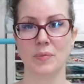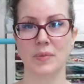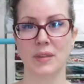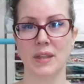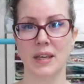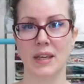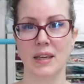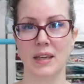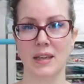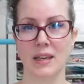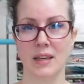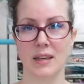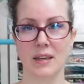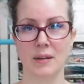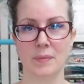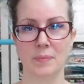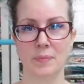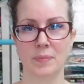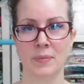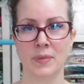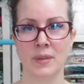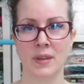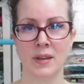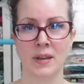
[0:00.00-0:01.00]
the
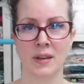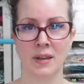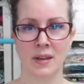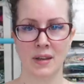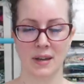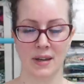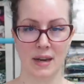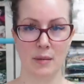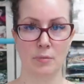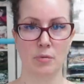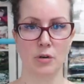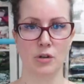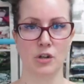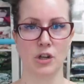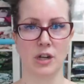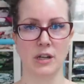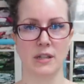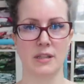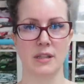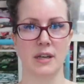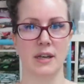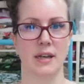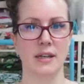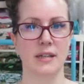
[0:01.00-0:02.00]
knit
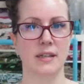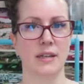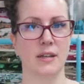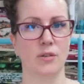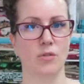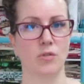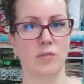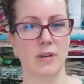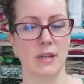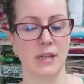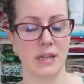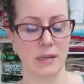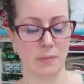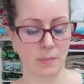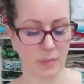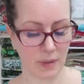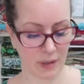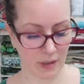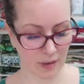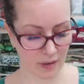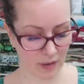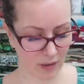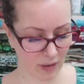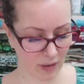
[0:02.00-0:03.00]
projects that I'd done already, but